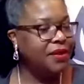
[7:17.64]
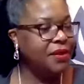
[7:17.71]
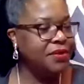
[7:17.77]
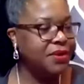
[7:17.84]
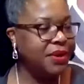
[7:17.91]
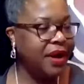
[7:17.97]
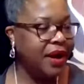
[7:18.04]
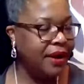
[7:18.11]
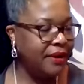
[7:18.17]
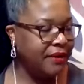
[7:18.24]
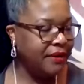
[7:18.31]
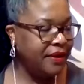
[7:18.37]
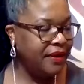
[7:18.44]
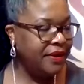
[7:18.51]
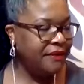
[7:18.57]
Those are our
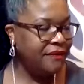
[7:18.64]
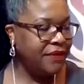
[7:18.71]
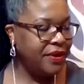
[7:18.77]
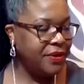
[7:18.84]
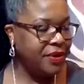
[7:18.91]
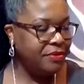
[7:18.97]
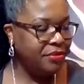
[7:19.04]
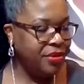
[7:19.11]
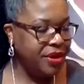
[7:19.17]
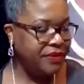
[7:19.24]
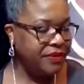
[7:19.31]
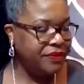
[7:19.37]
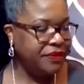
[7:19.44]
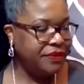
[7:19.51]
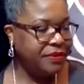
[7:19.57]
very
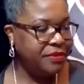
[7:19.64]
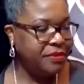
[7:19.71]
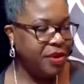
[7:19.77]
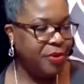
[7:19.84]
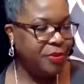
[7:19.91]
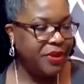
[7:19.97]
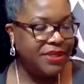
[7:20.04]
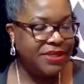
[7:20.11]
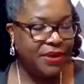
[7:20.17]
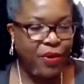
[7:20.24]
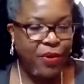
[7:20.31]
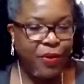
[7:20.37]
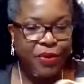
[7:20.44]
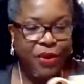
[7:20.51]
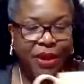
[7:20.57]
brief moments. I
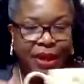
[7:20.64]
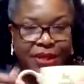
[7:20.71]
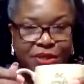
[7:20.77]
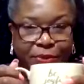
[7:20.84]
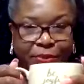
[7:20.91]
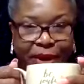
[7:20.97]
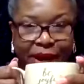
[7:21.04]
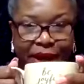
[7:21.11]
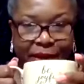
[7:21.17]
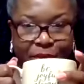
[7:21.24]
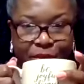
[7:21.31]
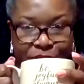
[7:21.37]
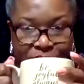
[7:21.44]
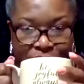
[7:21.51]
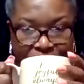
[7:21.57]
hope you got your
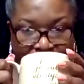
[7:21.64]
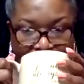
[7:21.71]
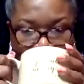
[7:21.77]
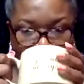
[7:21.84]
Bibles,